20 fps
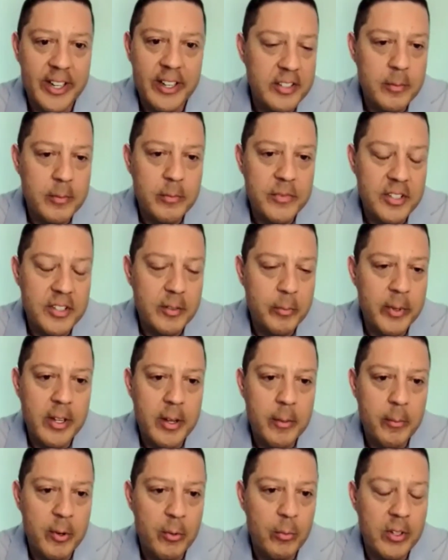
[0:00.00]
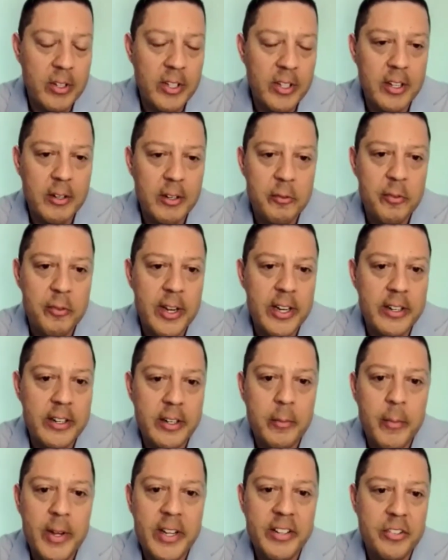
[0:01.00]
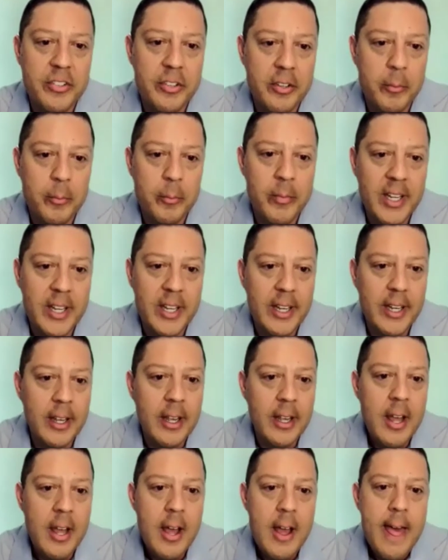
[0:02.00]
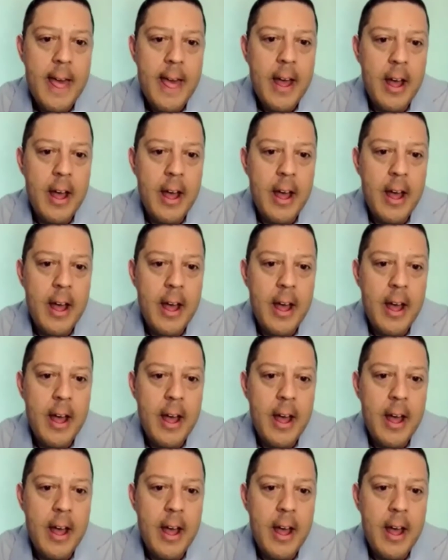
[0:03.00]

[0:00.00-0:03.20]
She's become a really good friend and mentor to me.